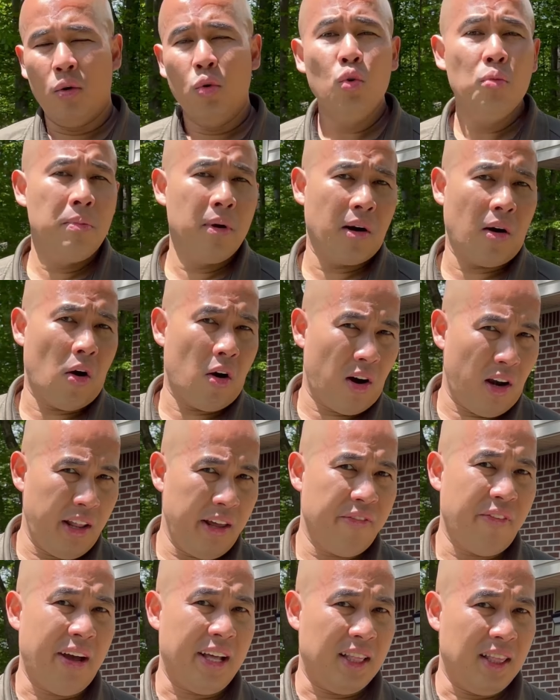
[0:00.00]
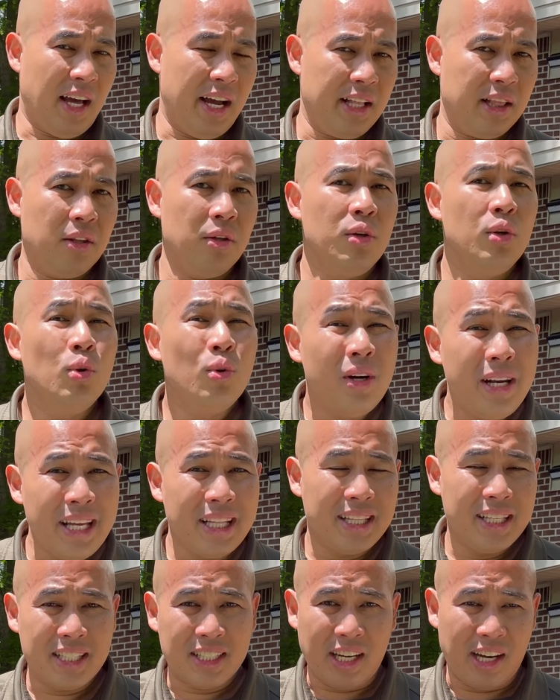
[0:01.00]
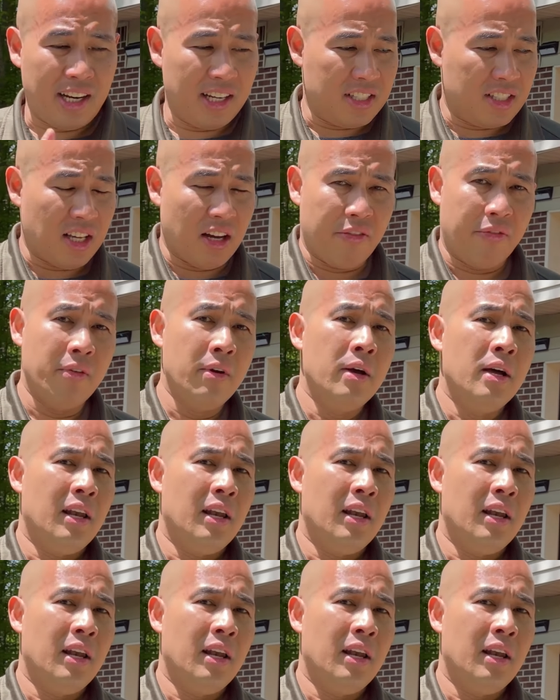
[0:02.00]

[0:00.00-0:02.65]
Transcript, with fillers: Uber or Lyft at night, you need this kind of stuff.